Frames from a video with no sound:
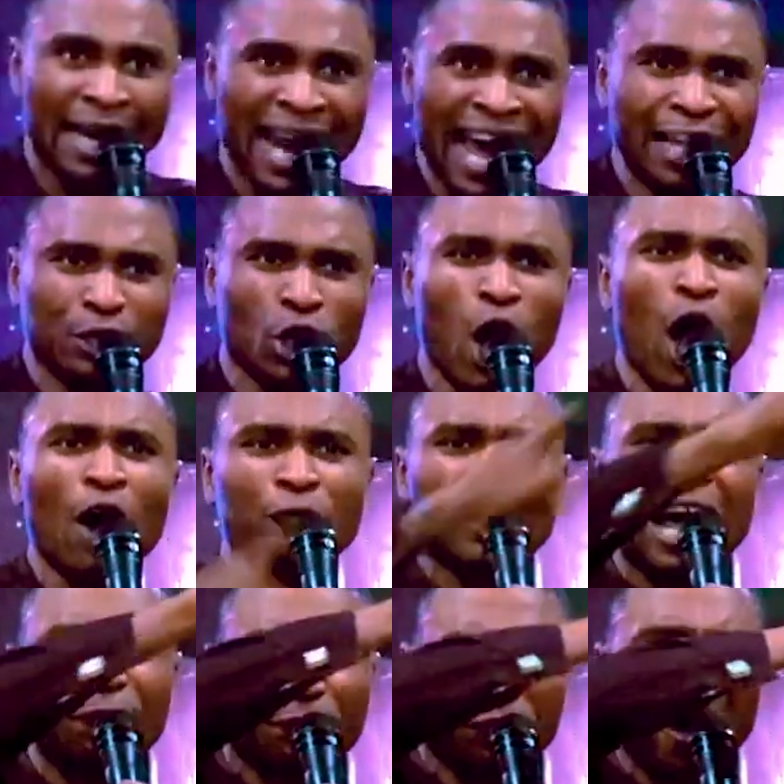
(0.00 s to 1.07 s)
Let go of
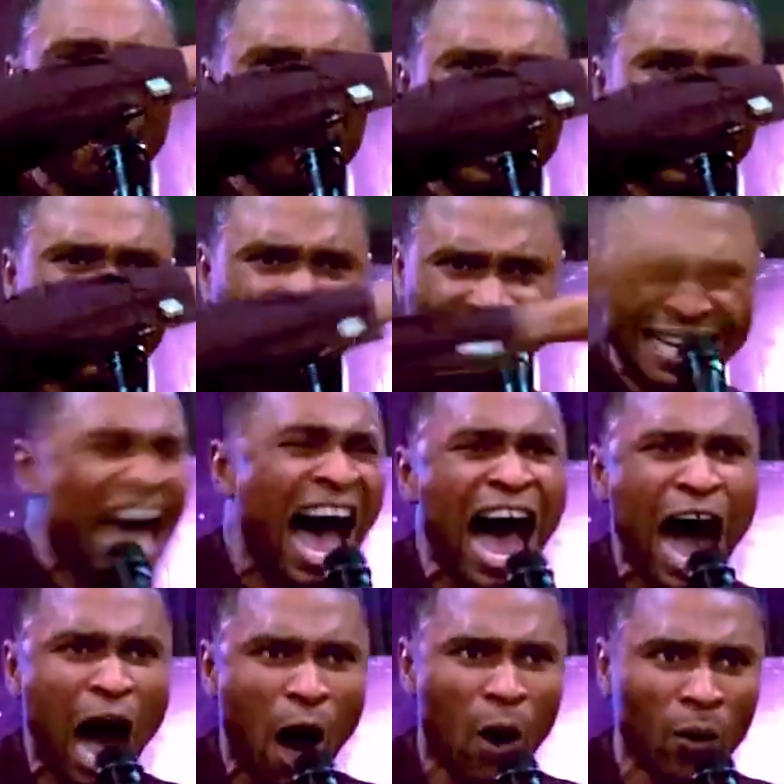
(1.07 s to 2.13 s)
that family
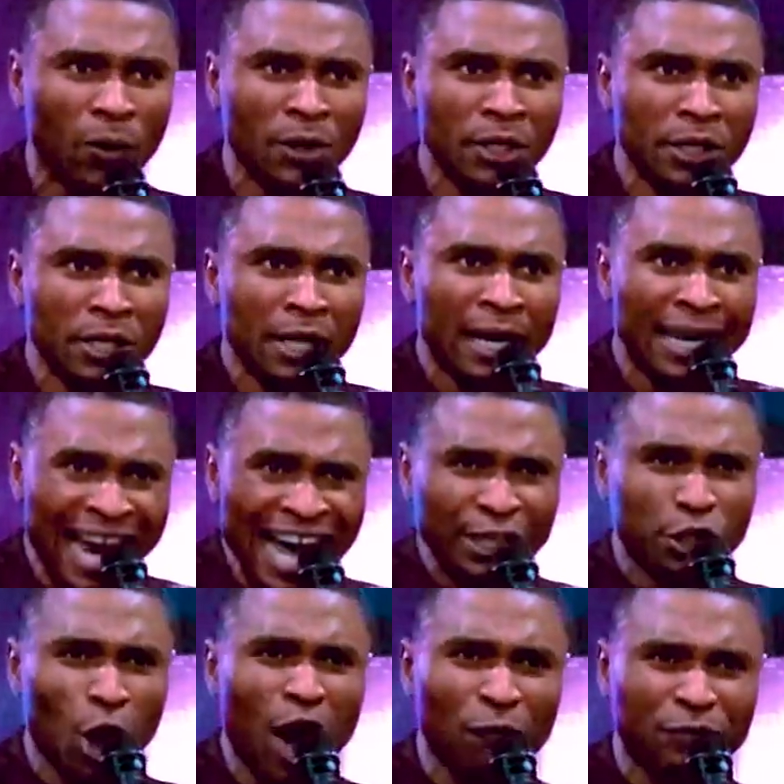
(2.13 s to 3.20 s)
now.
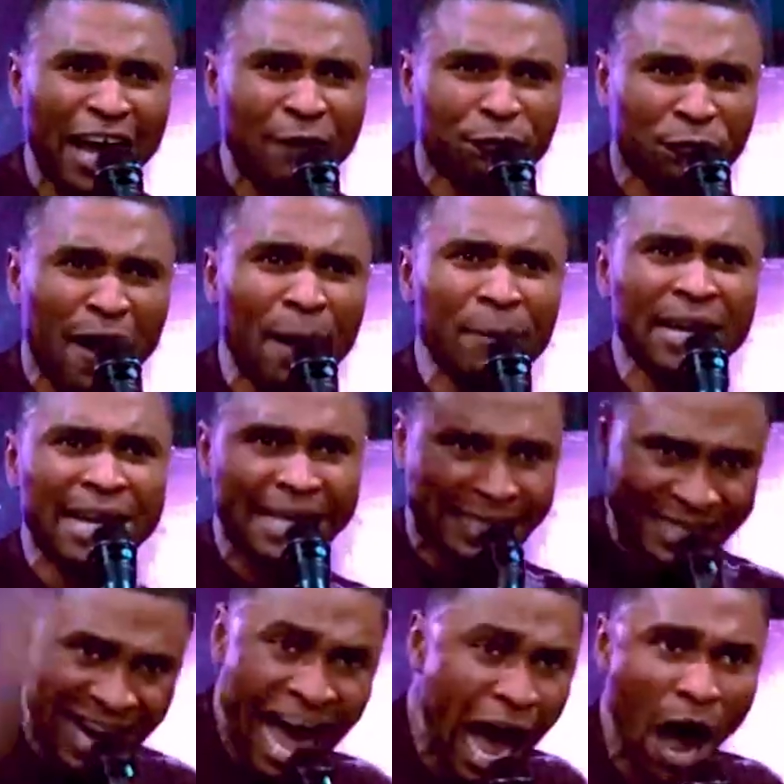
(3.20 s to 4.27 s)
Let go of that
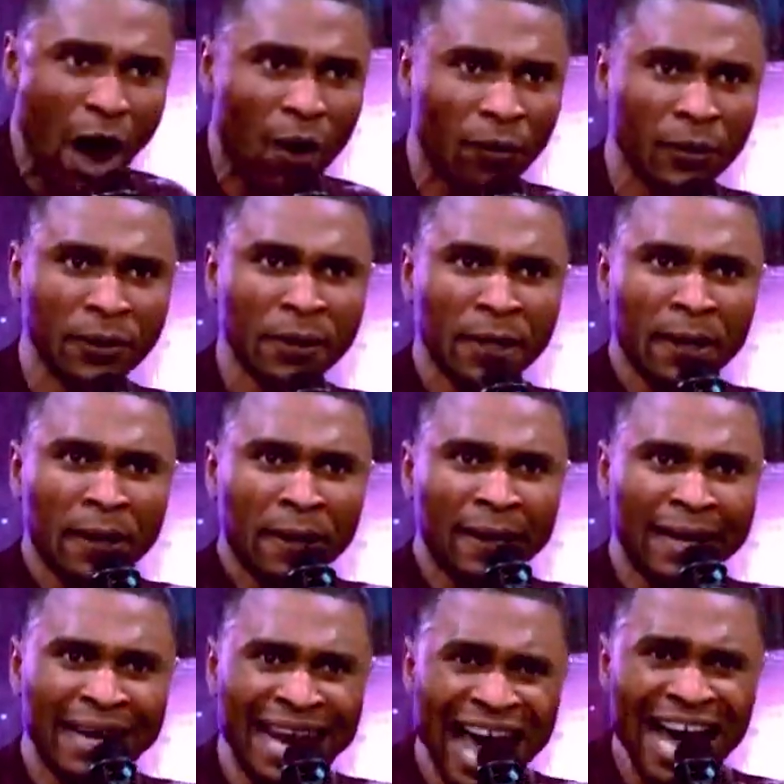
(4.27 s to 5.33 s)
family now.
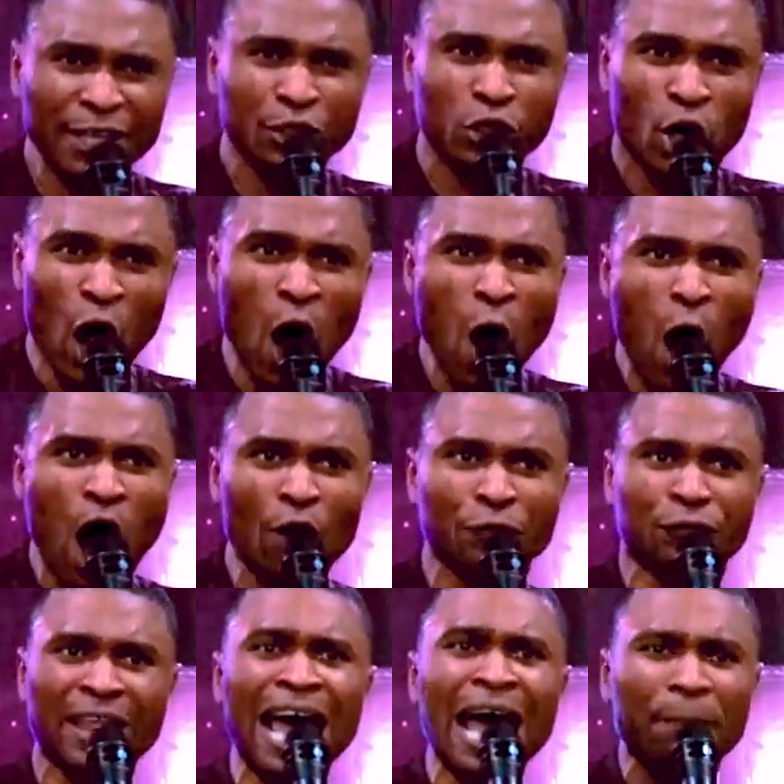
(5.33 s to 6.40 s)
Let go of
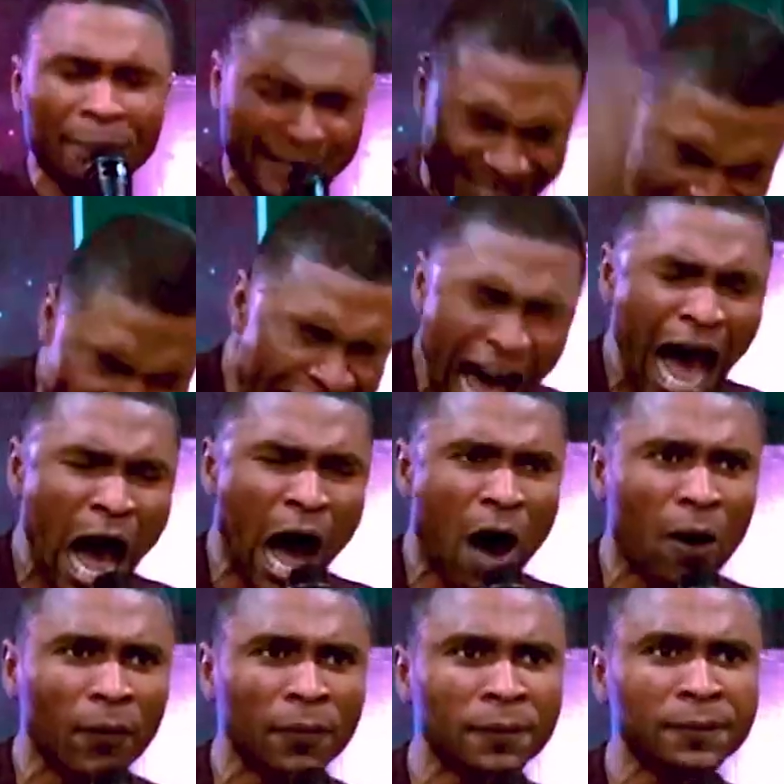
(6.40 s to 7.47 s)
them now.
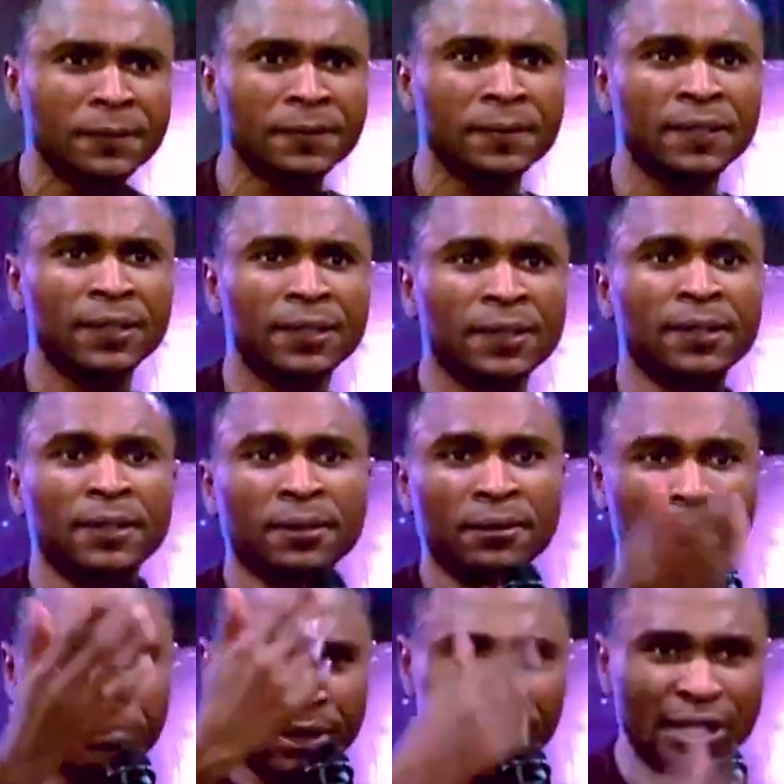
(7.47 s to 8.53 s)

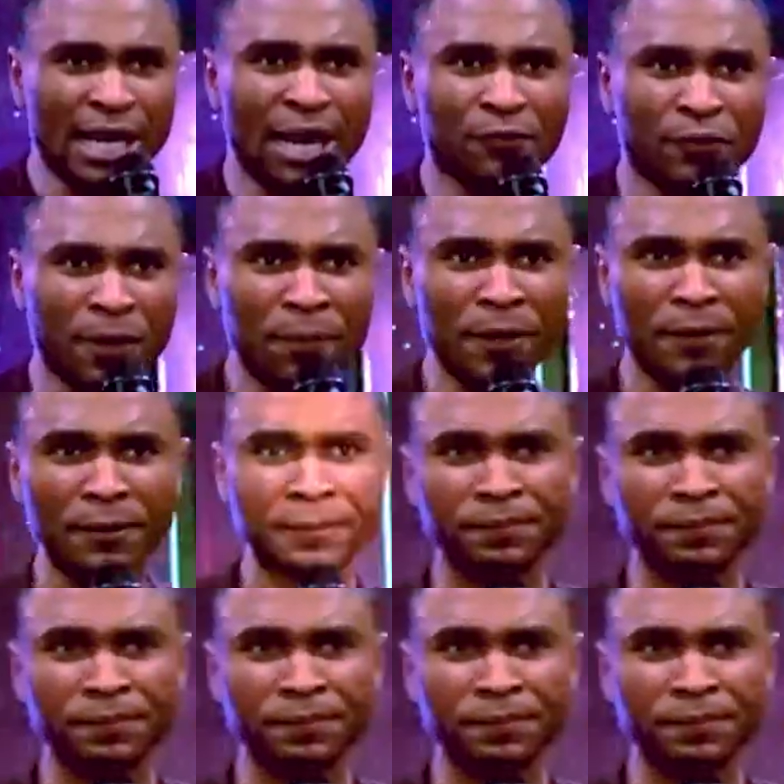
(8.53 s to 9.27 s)
Bring them for me.